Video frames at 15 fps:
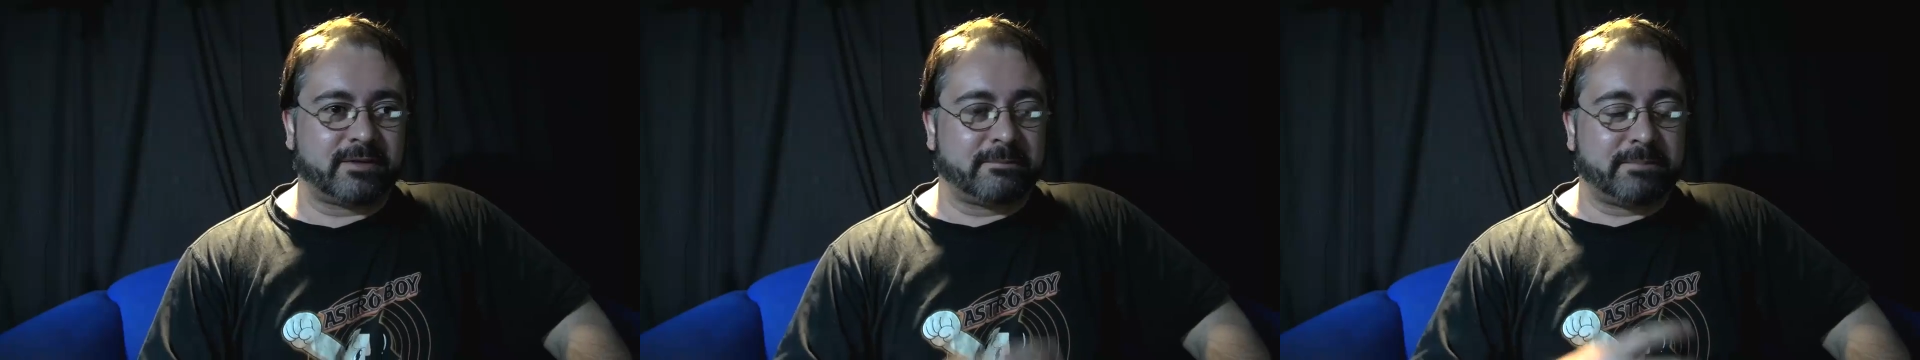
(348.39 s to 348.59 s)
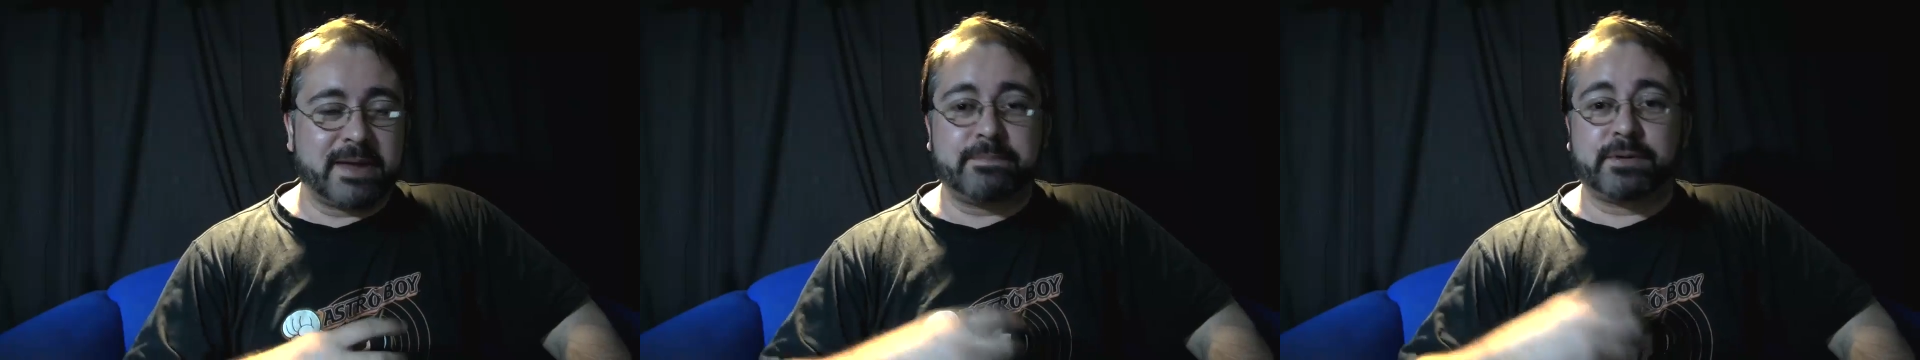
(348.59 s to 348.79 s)

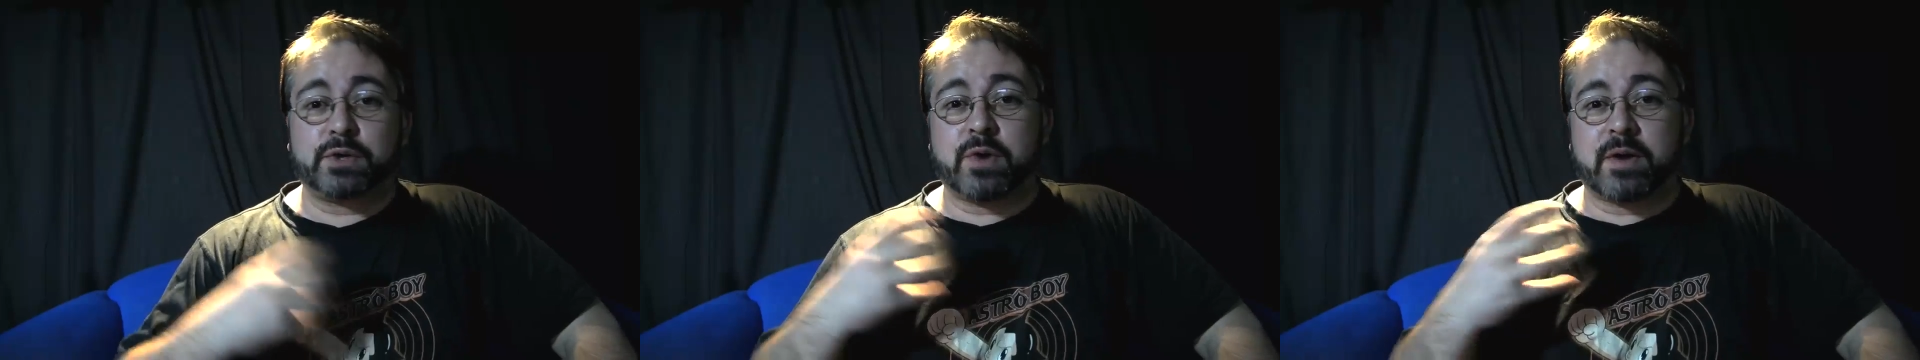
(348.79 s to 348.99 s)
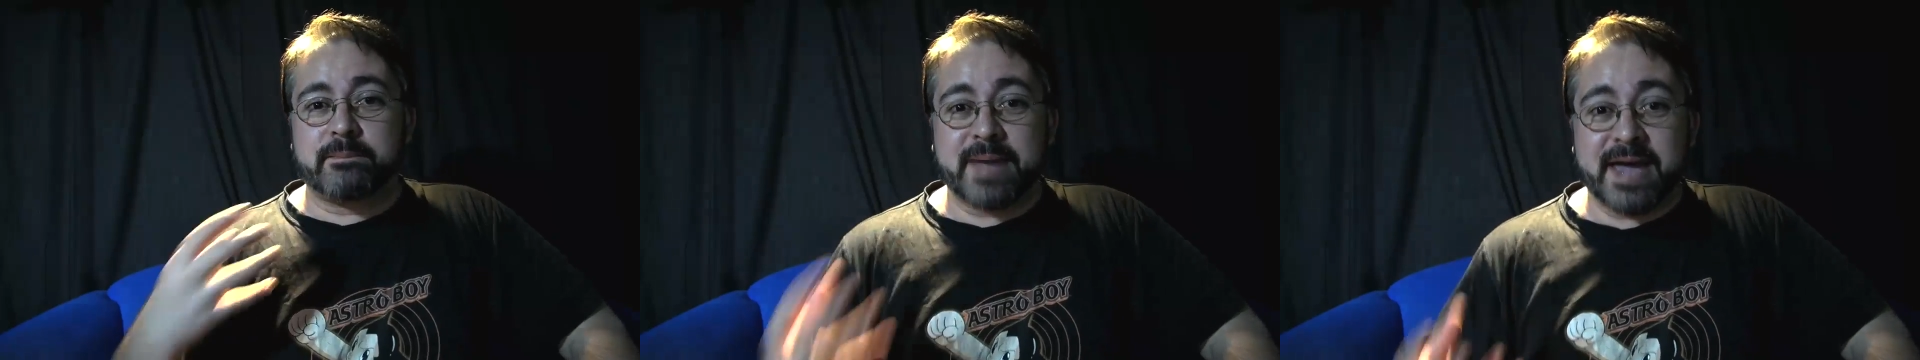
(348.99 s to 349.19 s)
the people
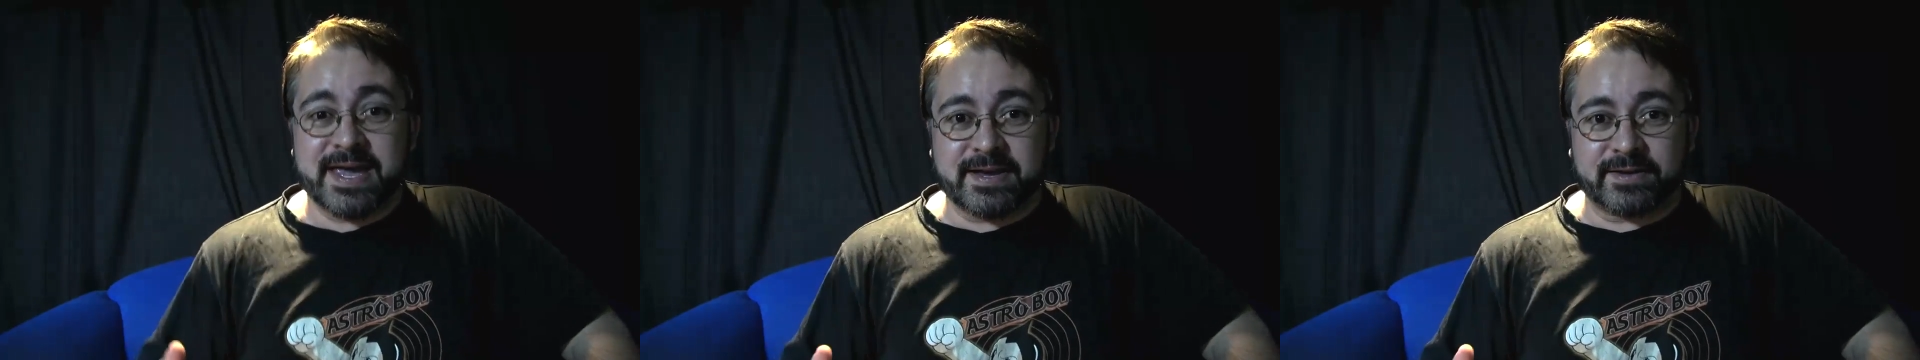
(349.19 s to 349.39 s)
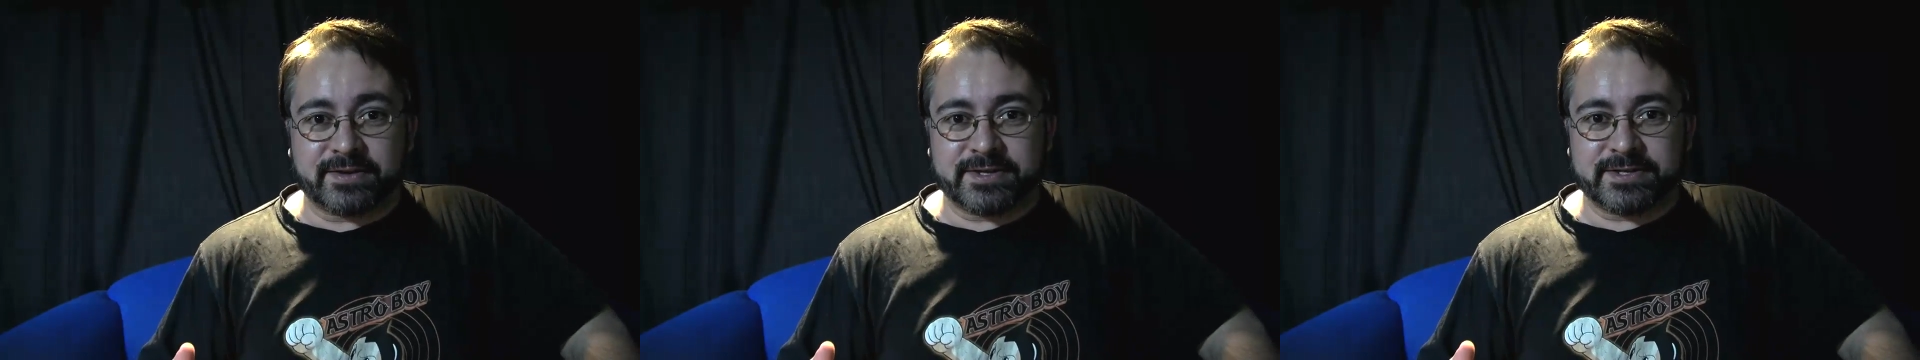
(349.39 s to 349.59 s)
who are
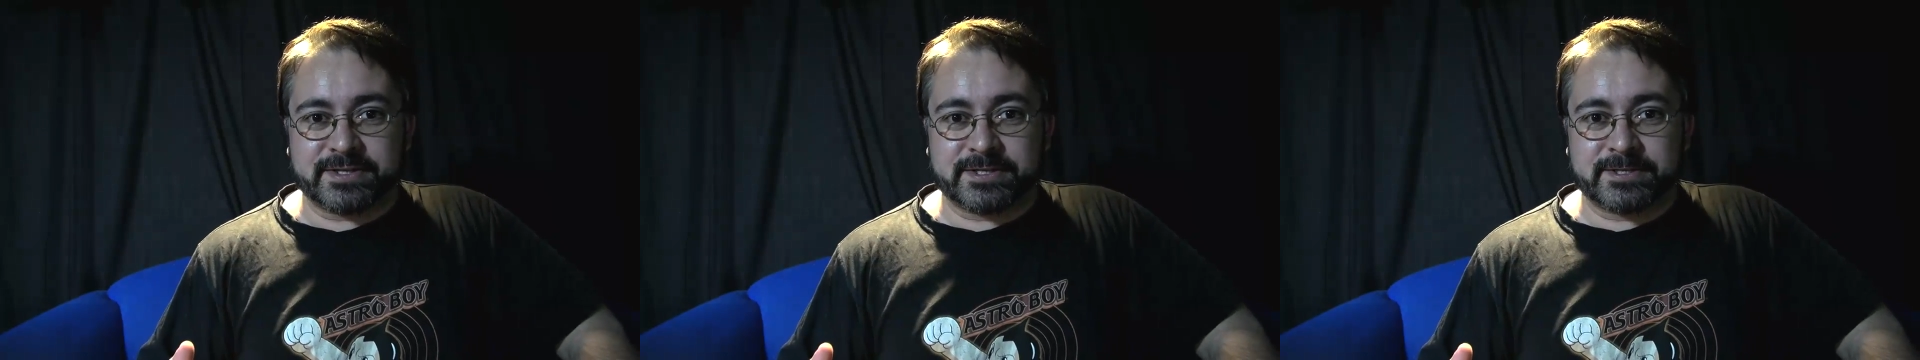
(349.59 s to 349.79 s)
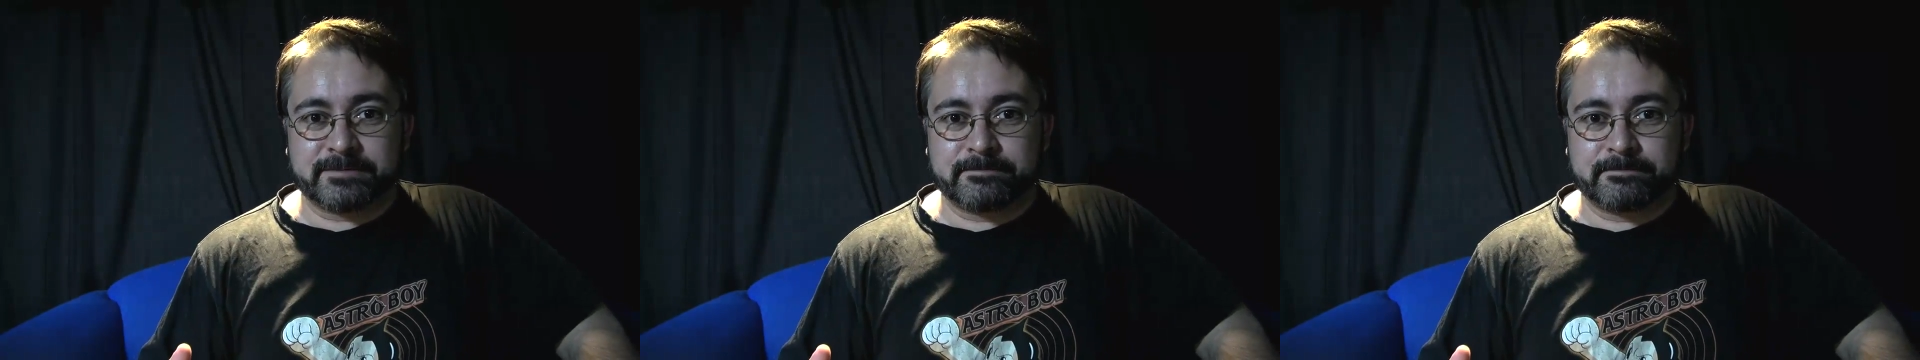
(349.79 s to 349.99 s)
making
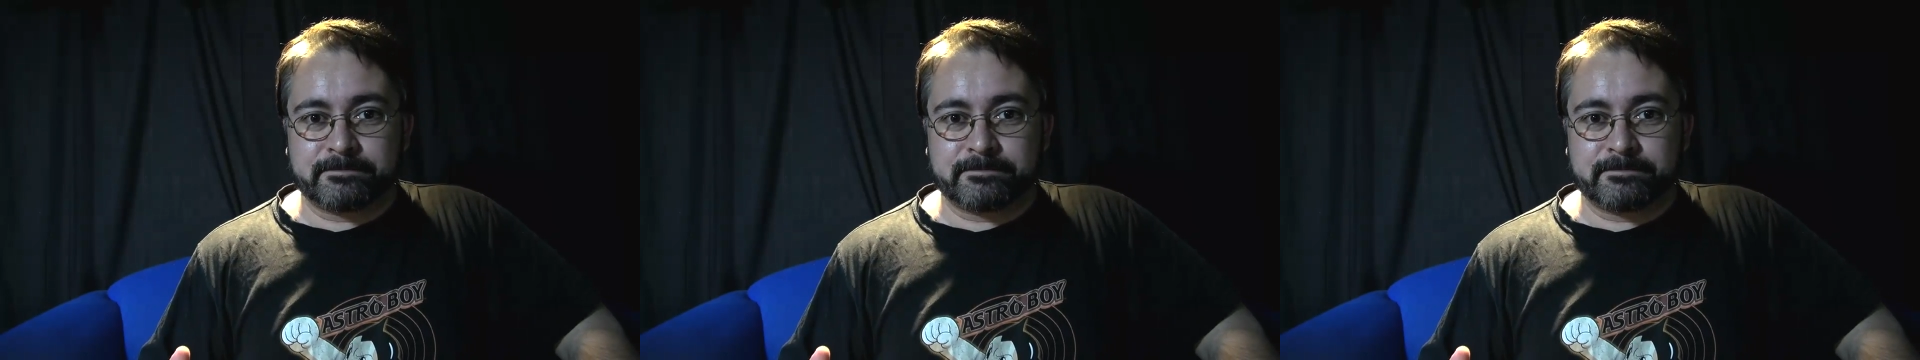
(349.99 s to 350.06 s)
this